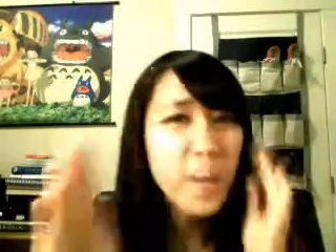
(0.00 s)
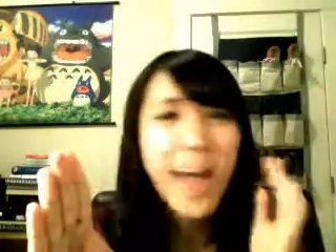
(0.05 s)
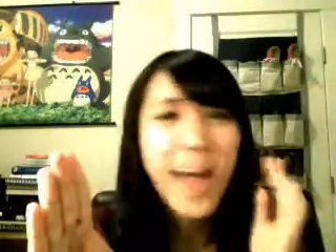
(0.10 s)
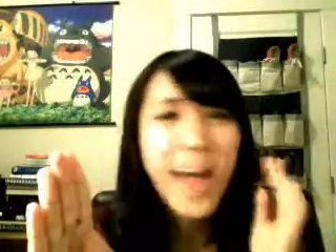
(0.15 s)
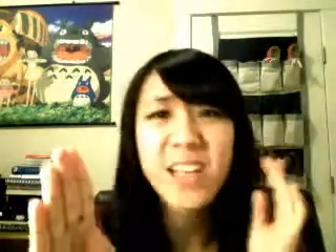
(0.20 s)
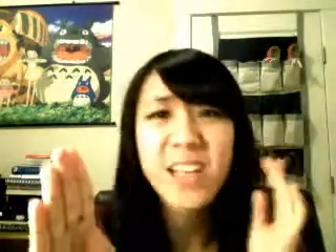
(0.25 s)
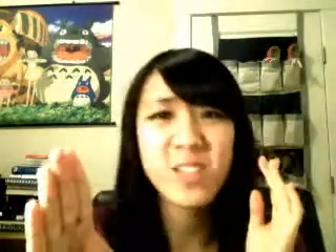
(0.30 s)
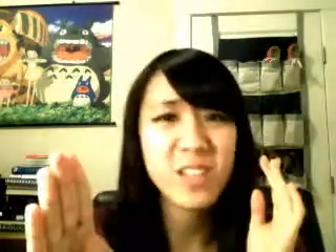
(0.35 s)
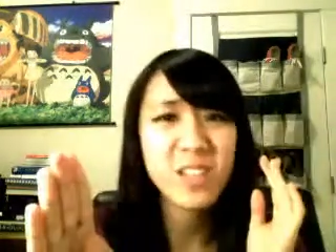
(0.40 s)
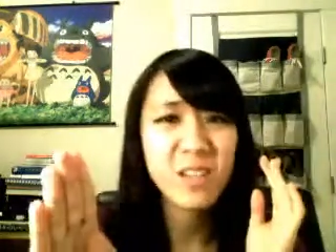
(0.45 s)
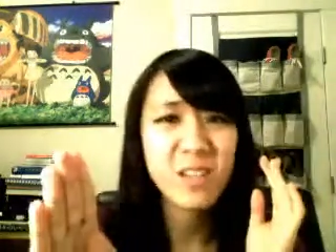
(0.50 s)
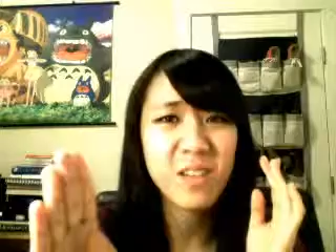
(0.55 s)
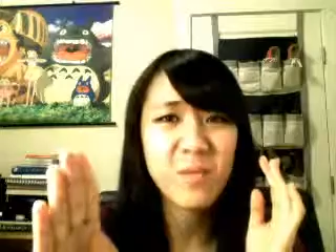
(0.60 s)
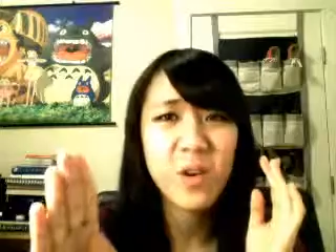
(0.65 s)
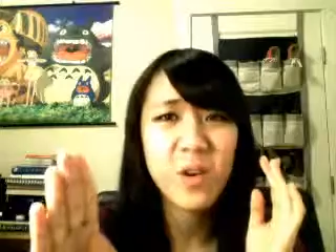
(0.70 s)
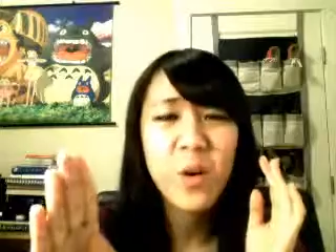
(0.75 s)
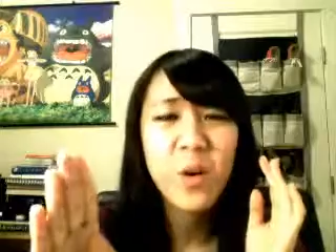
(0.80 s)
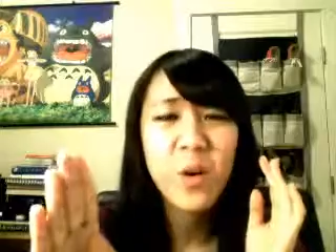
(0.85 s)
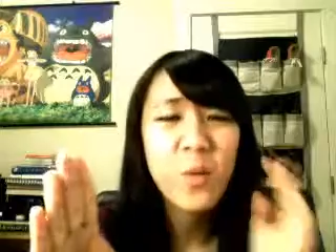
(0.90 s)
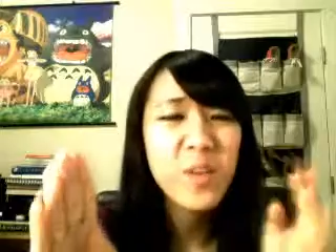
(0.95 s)
walk past
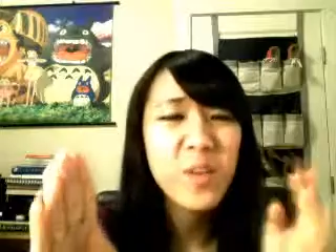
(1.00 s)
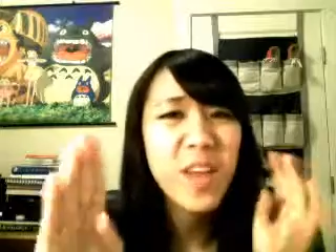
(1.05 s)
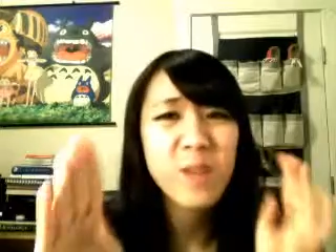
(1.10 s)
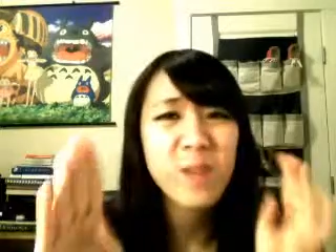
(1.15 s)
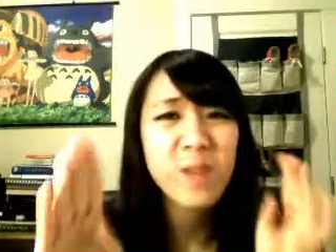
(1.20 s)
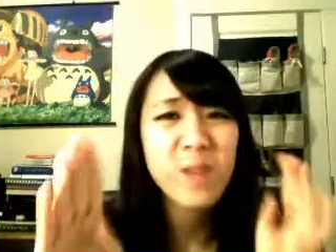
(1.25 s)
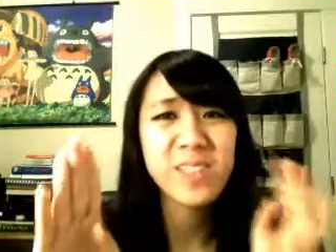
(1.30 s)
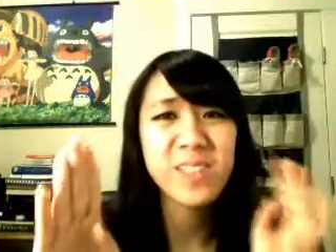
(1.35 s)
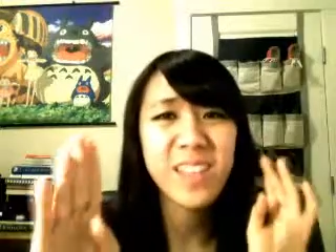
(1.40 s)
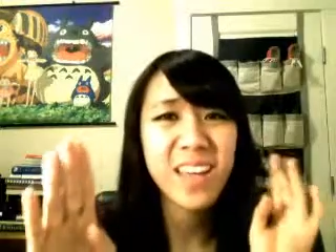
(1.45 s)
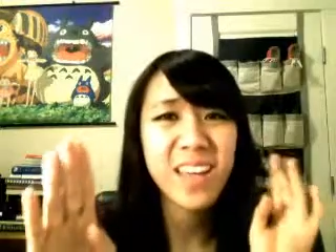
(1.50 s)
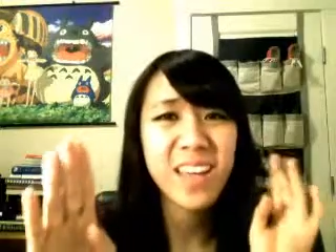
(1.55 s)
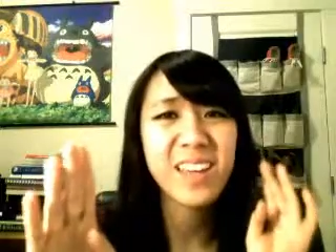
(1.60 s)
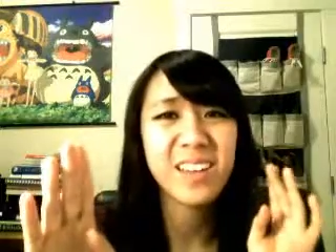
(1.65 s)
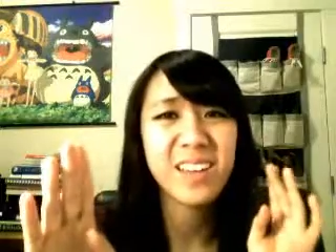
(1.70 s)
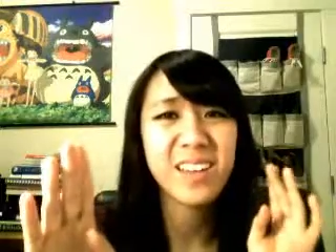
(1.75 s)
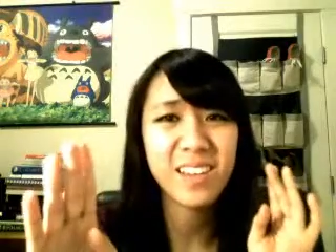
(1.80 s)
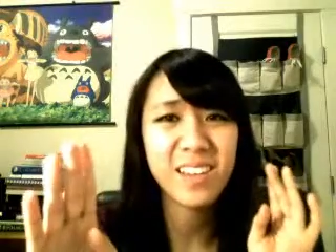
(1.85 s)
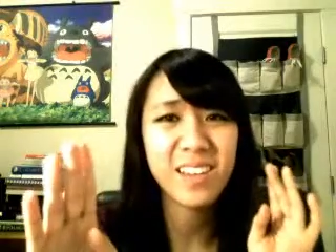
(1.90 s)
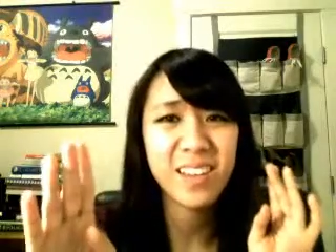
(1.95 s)
them without
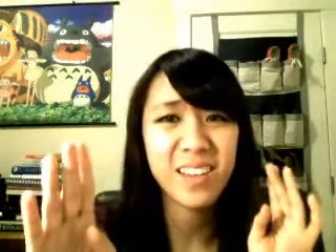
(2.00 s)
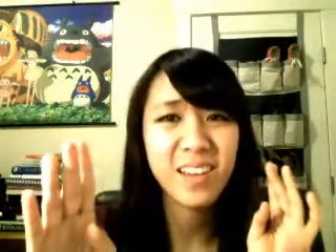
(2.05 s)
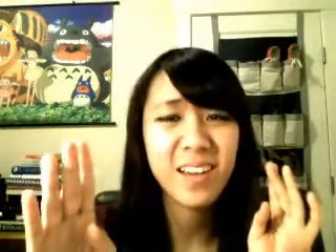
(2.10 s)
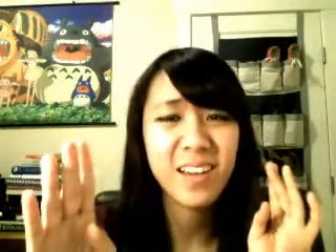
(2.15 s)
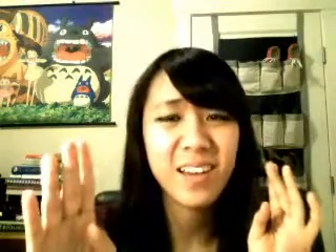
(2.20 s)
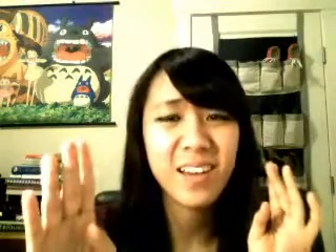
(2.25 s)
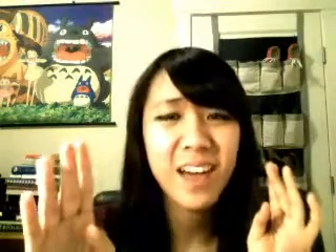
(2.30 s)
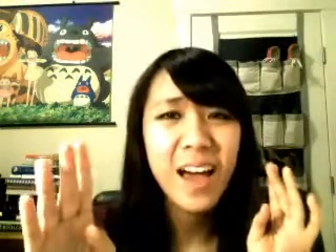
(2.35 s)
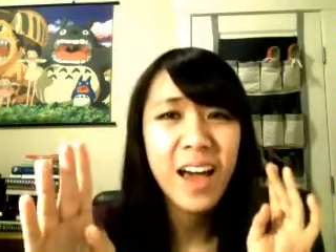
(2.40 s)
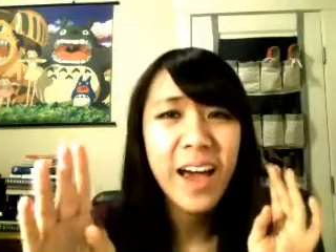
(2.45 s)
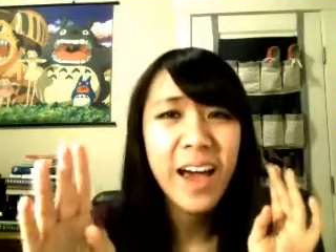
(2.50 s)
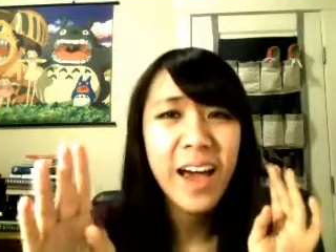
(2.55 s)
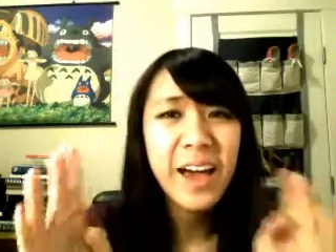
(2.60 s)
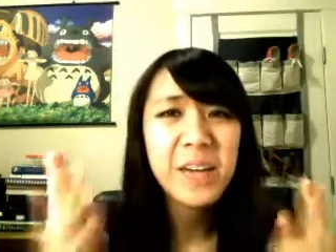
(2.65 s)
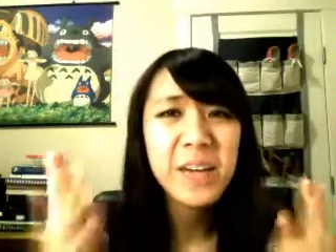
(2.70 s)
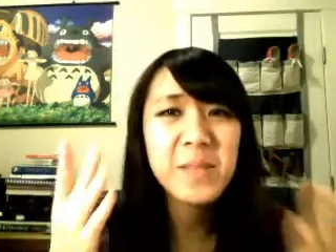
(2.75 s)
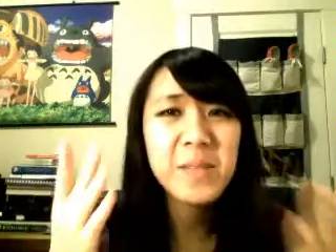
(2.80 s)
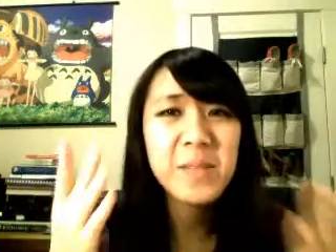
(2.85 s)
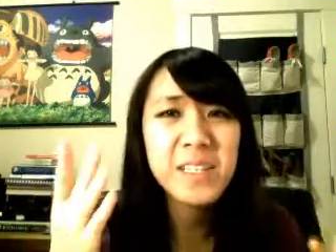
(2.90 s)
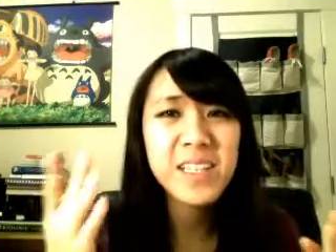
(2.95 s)
saying anything.
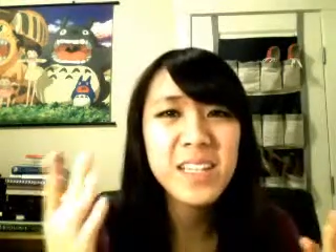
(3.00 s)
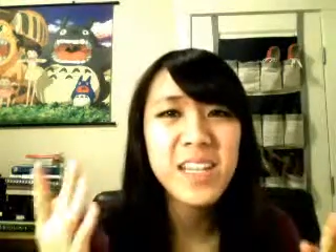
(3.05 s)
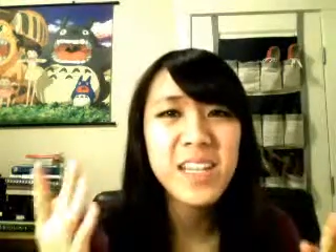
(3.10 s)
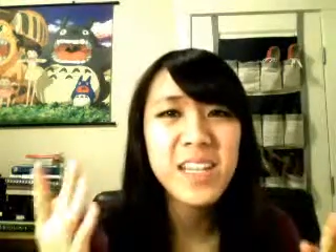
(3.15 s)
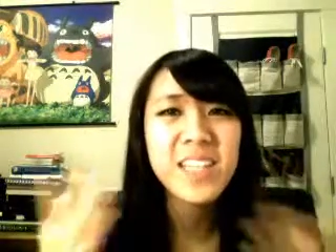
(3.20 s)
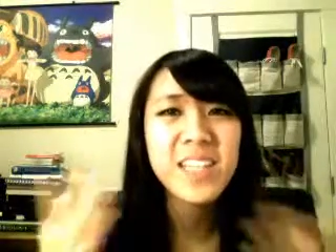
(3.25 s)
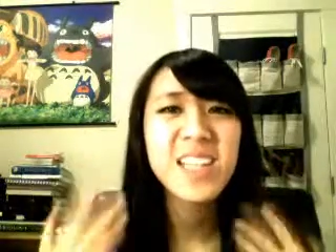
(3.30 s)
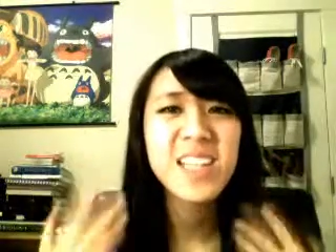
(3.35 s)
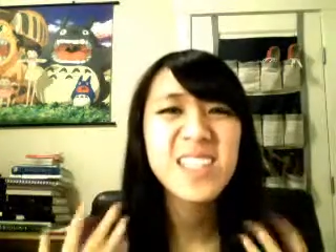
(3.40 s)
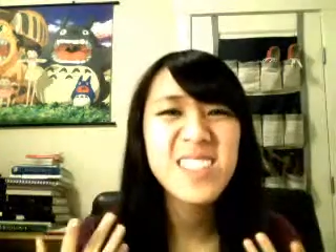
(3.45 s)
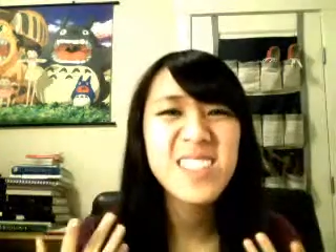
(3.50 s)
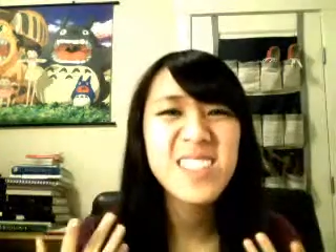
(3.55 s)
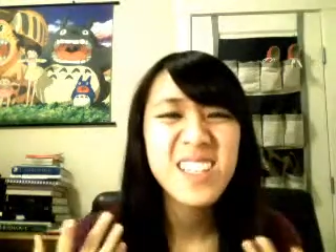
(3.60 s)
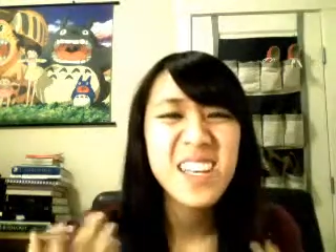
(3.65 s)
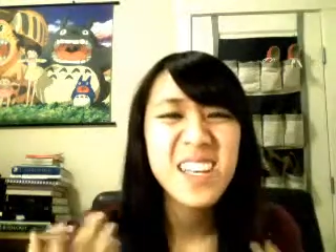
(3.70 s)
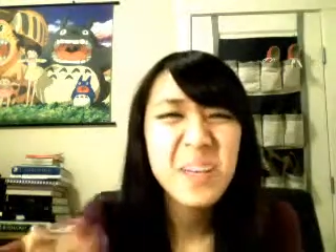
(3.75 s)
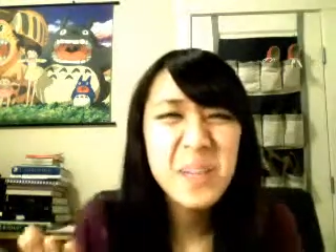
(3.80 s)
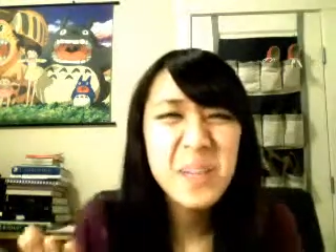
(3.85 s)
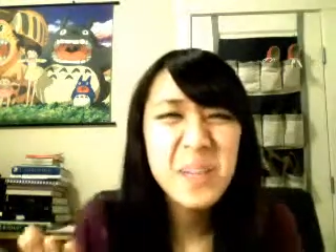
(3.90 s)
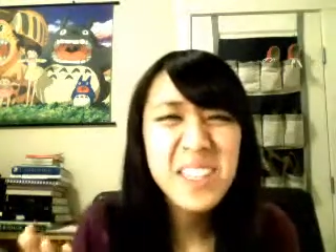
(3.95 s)
I mean, that's
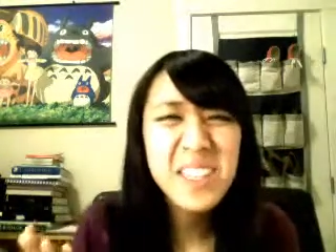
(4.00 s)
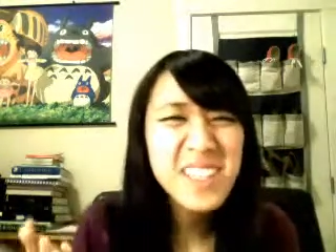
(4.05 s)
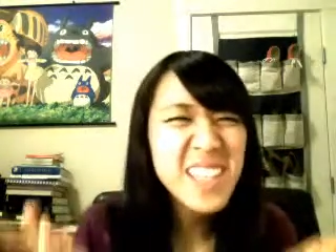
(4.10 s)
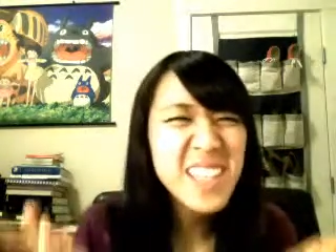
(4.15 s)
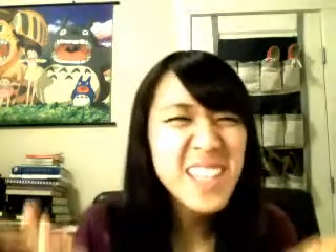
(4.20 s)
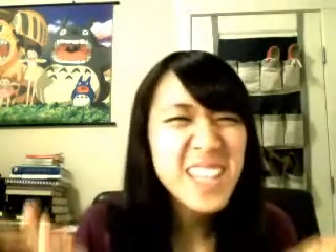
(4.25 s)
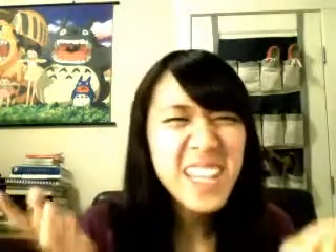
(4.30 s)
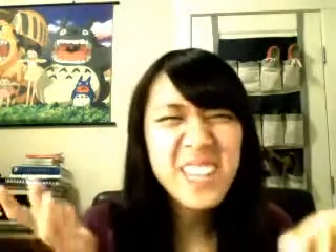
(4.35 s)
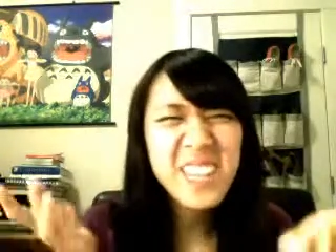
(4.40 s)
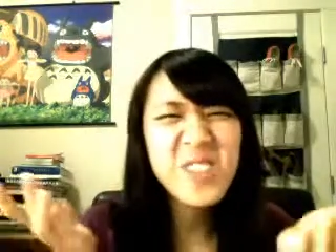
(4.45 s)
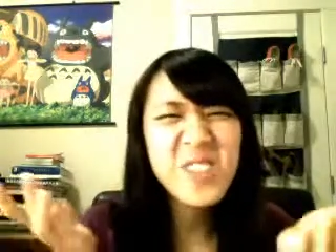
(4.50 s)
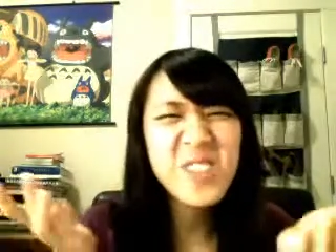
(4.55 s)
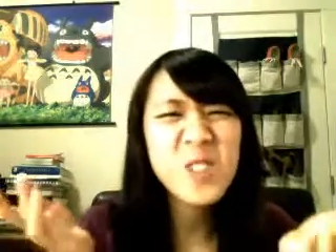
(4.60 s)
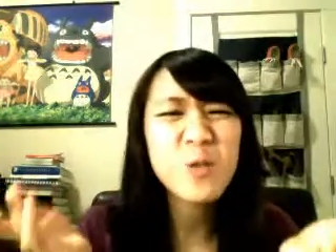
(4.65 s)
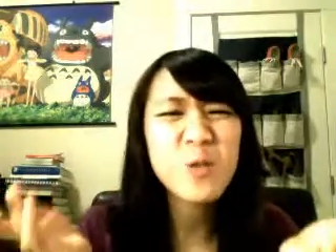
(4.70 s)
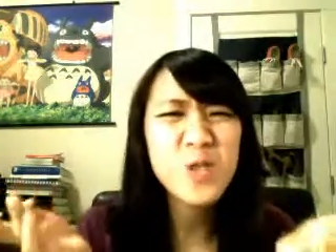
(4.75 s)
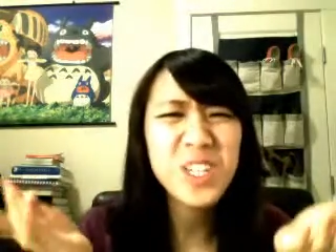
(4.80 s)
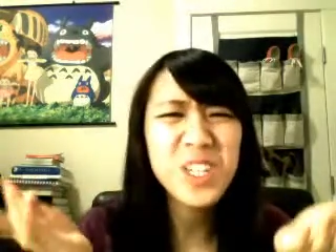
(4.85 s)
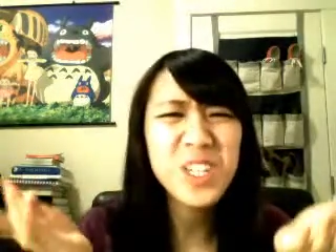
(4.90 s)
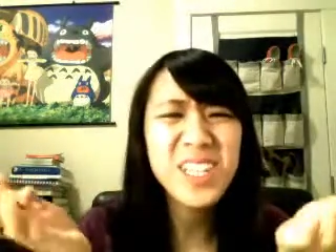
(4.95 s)
I mean, is that
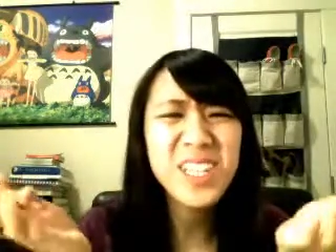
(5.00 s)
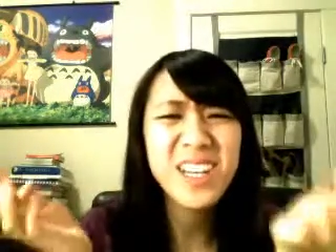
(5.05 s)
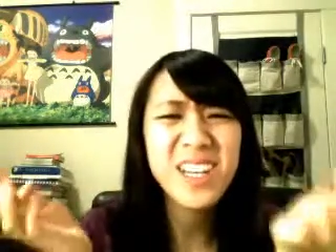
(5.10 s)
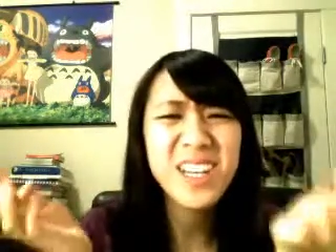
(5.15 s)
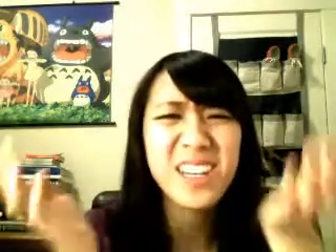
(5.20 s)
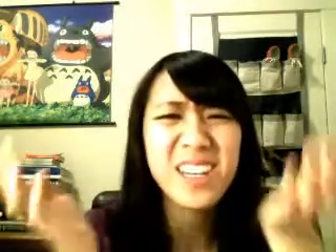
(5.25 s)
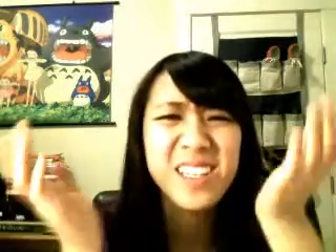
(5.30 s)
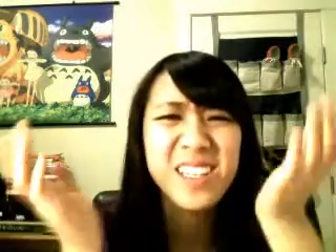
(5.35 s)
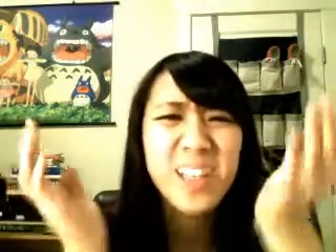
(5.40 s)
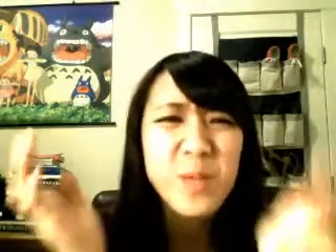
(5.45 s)
even socially